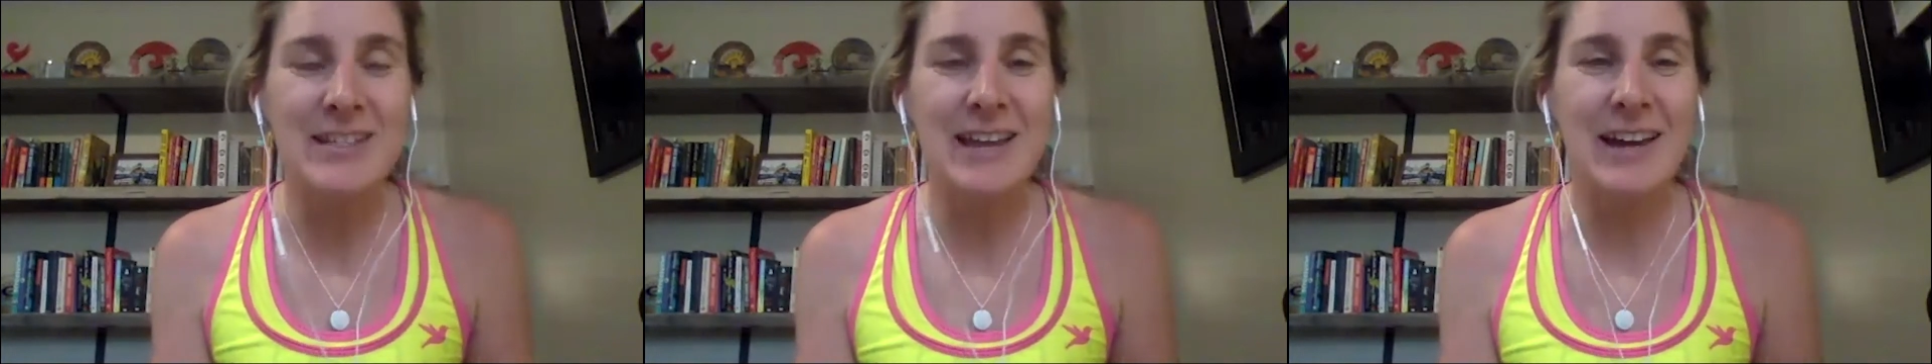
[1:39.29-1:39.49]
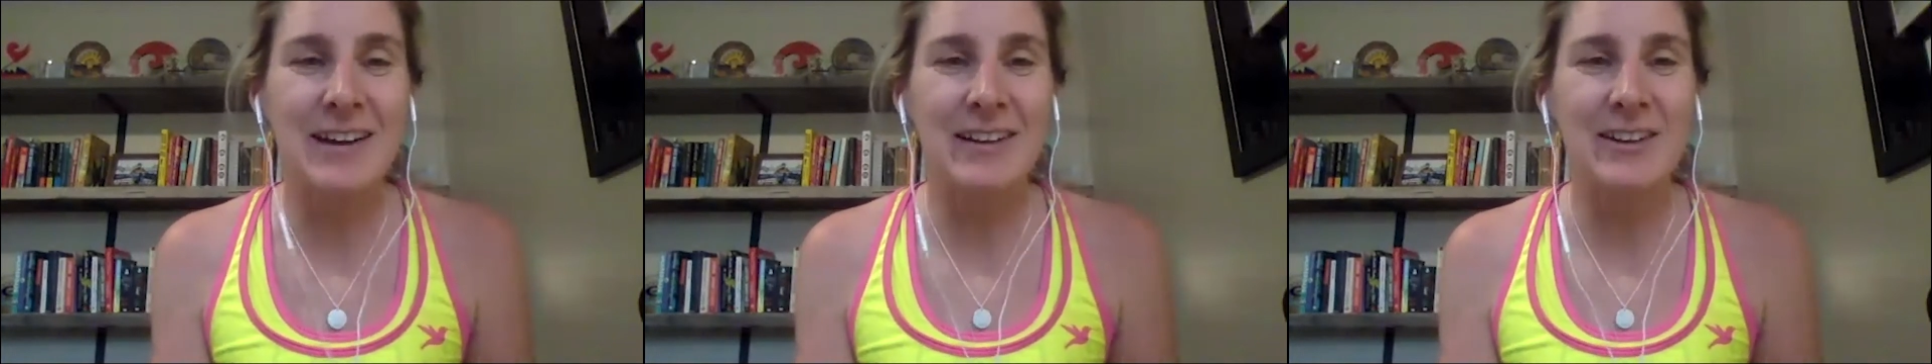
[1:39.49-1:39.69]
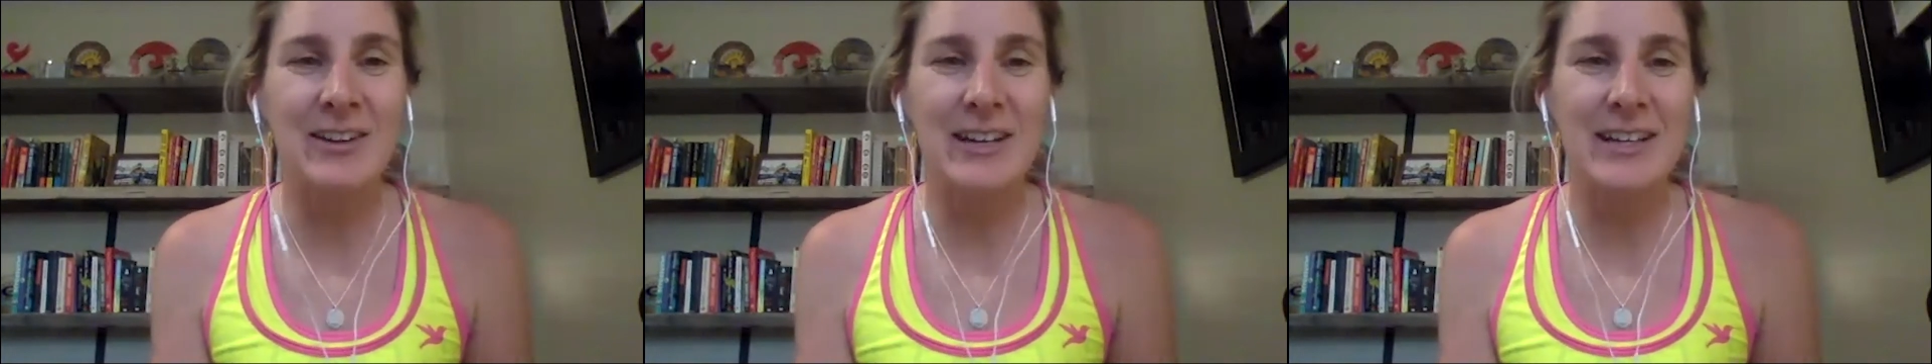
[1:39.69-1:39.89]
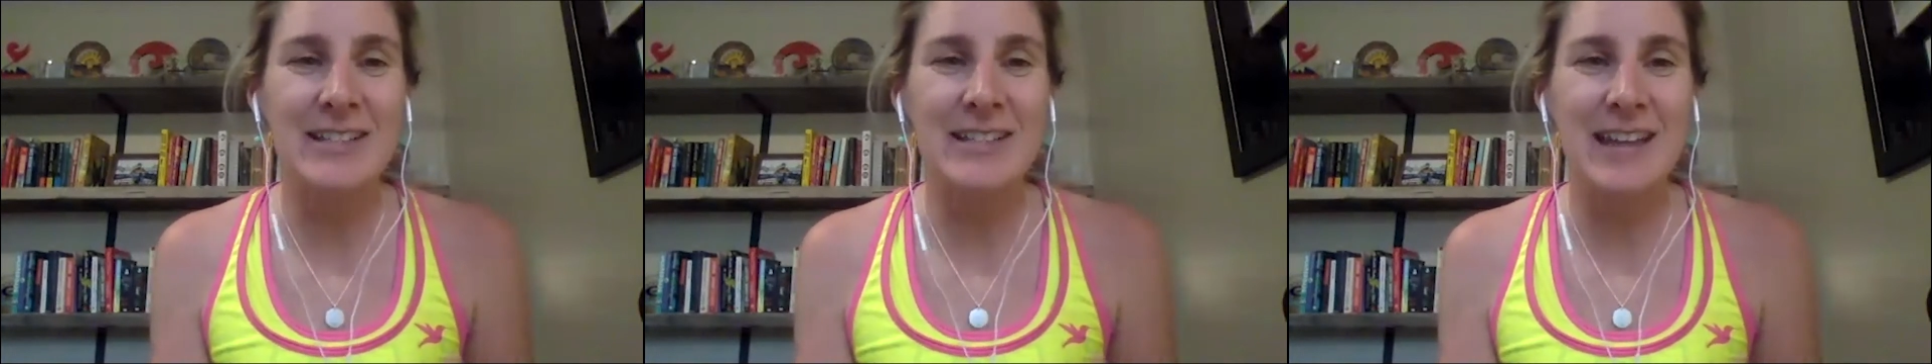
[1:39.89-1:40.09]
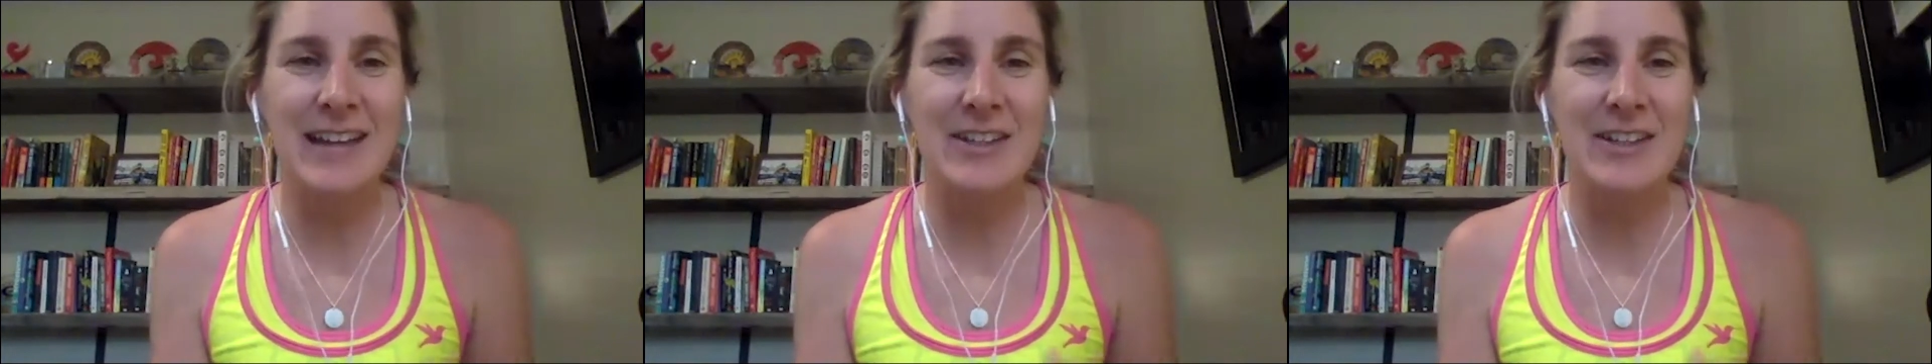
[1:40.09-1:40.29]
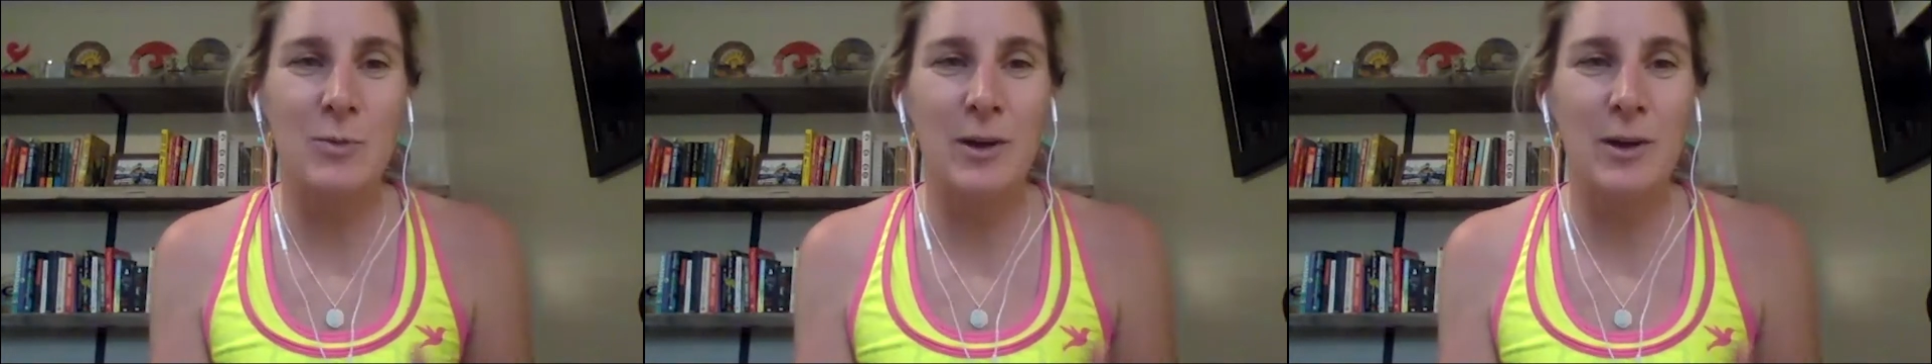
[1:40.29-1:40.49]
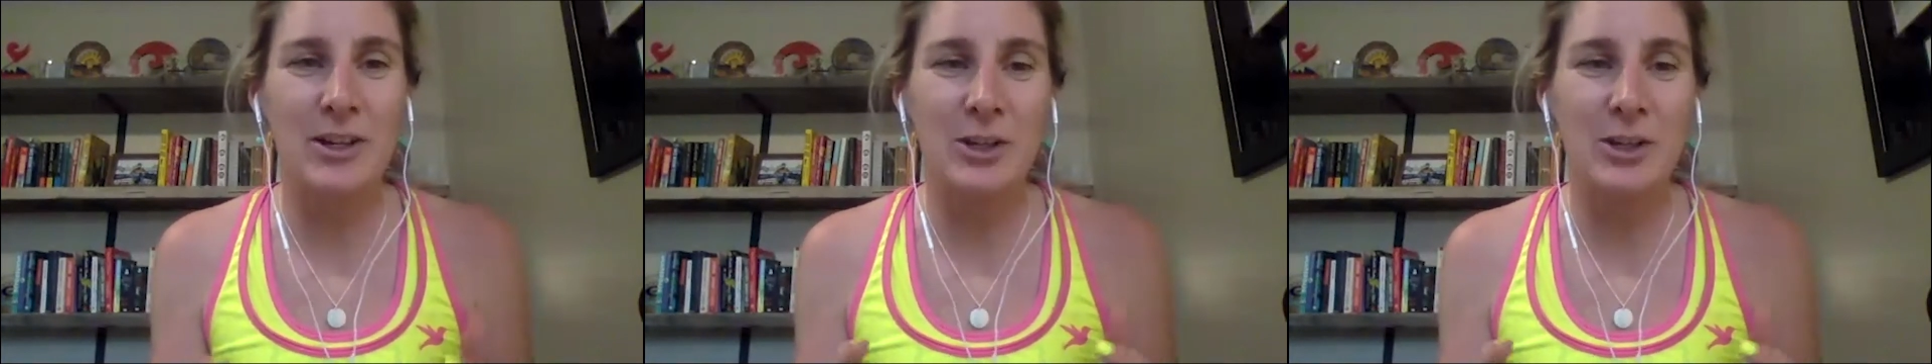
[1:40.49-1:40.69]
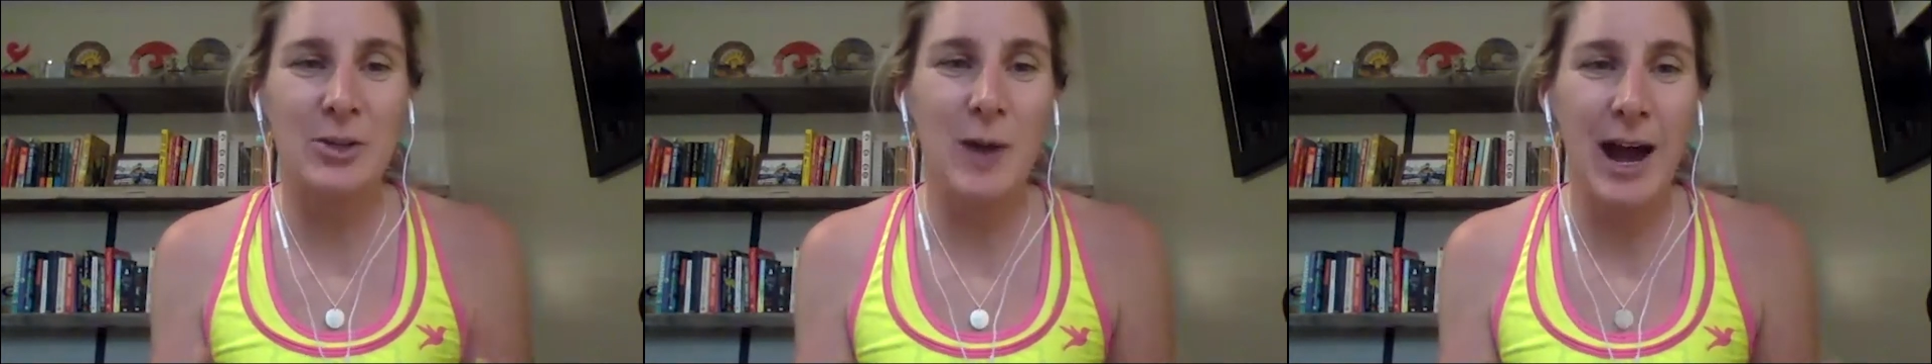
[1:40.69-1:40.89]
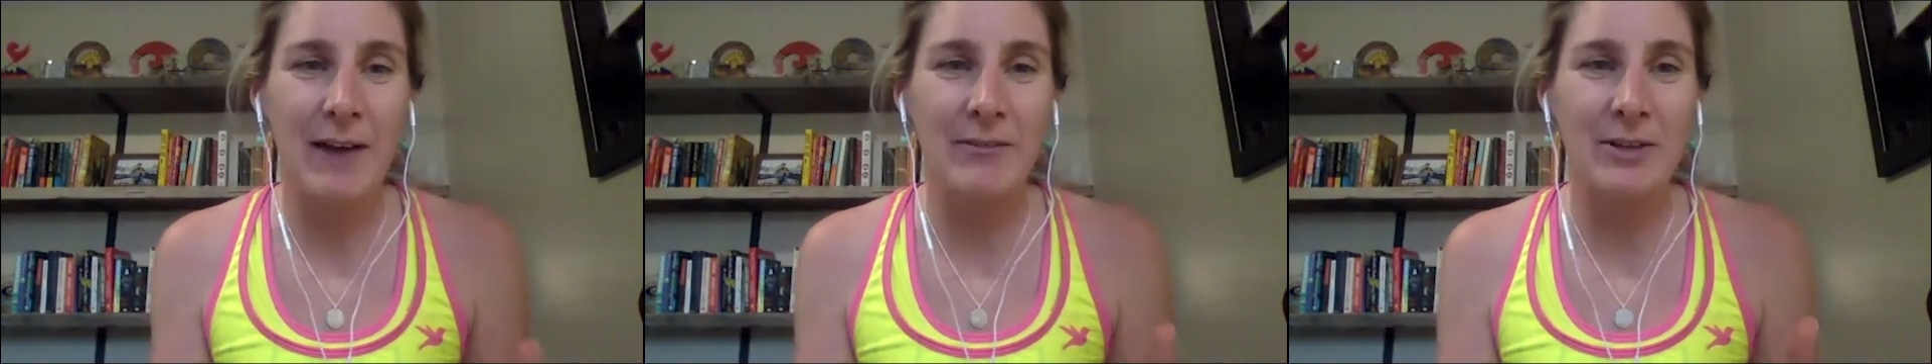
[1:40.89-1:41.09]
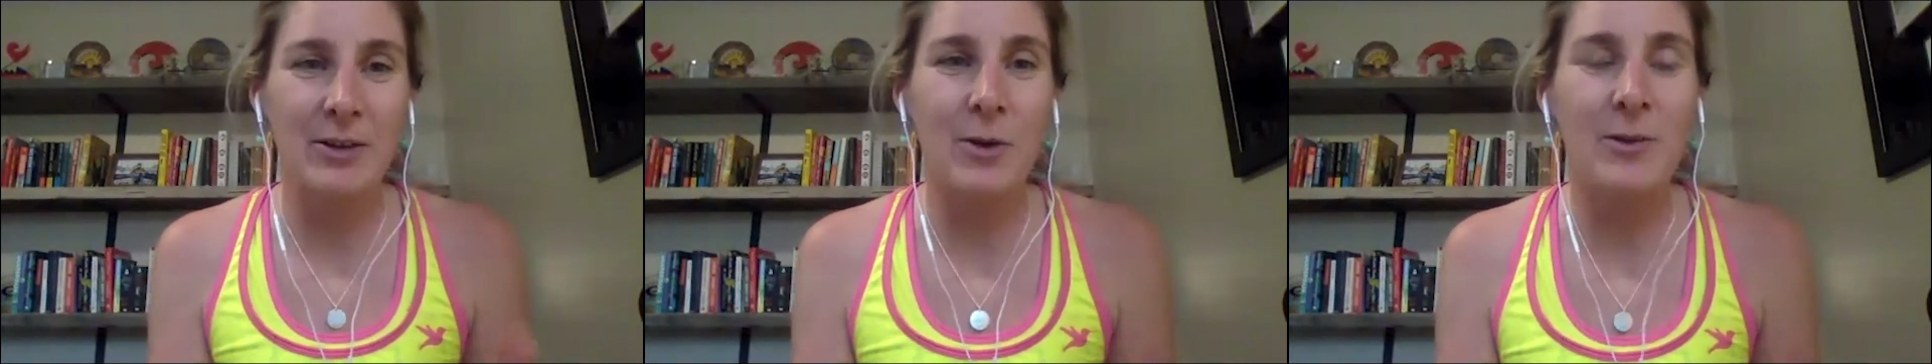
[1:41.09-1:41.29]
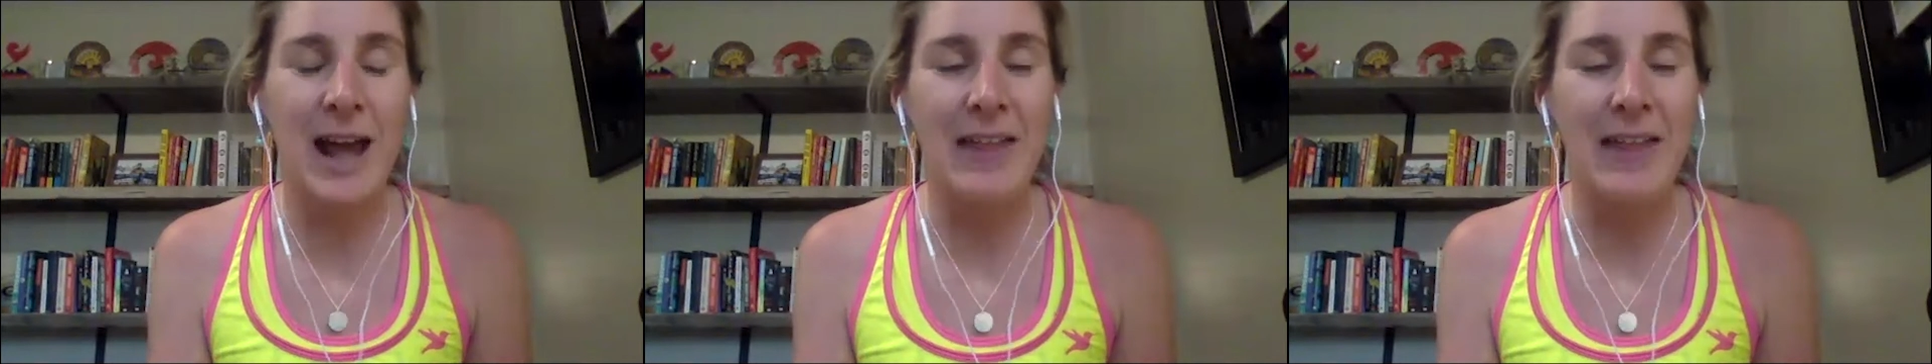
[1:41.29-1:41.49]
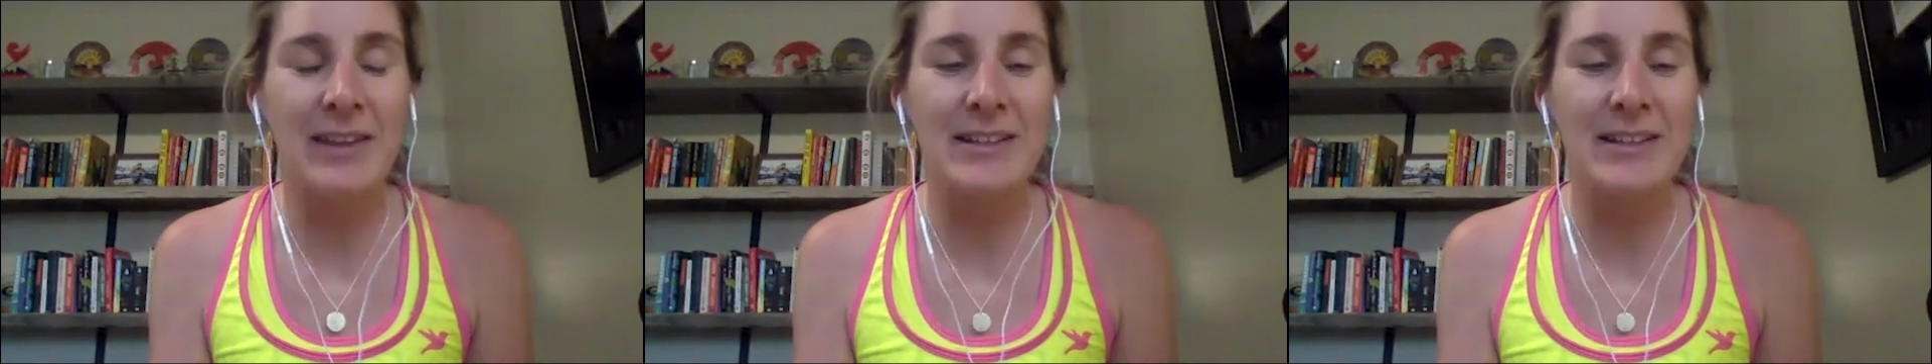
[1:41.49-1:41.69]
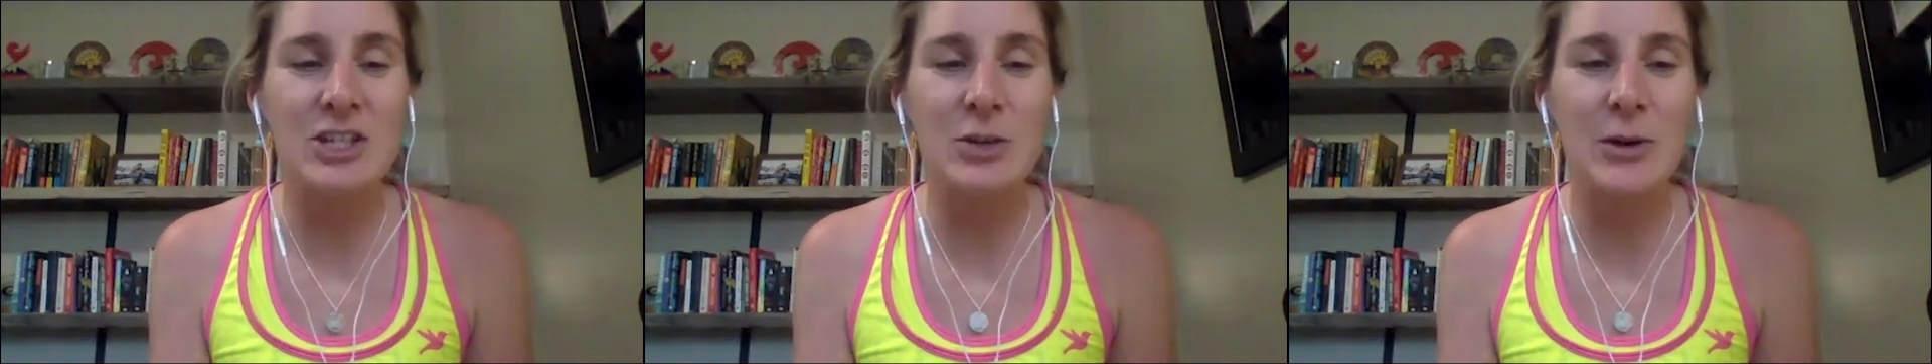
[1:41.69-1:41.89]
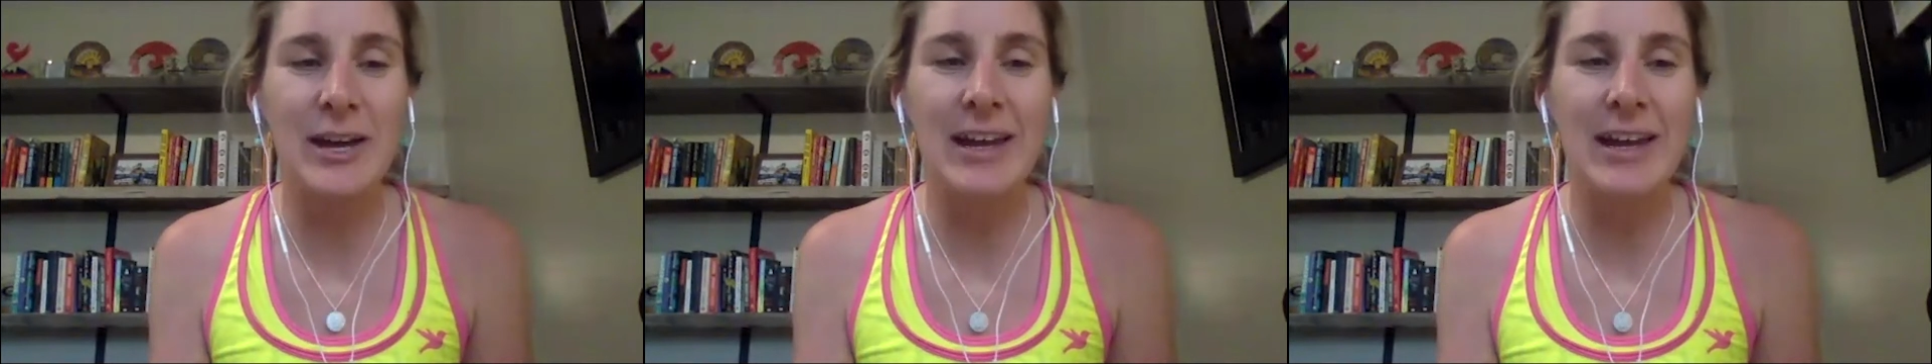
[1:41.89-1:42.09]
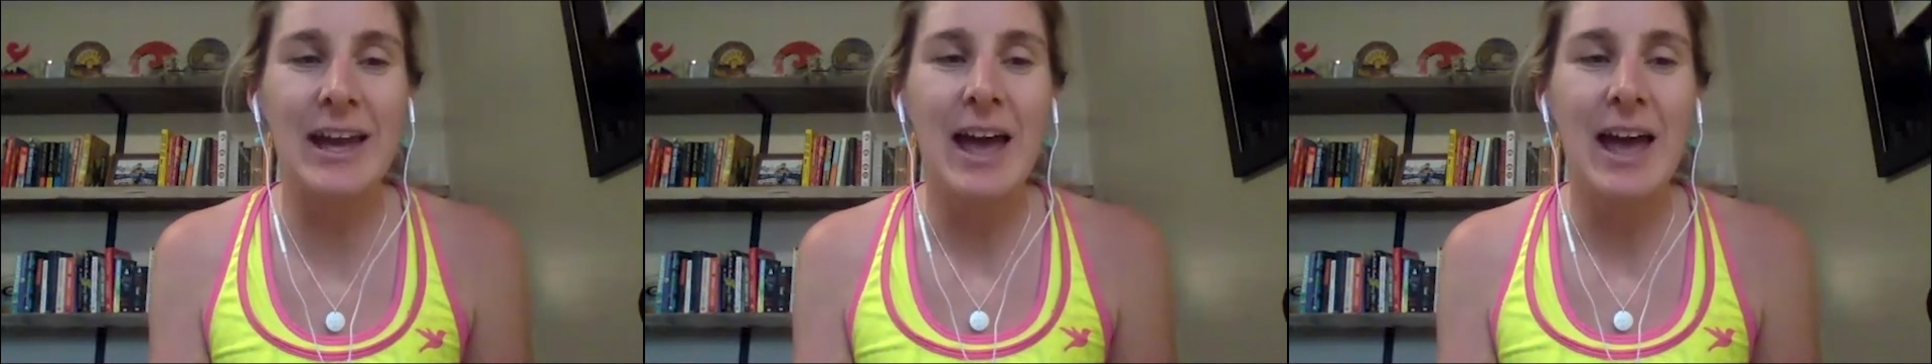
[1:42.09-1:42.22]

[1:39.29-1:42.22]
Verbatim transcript: and a little insight into what you have your own athletes doing.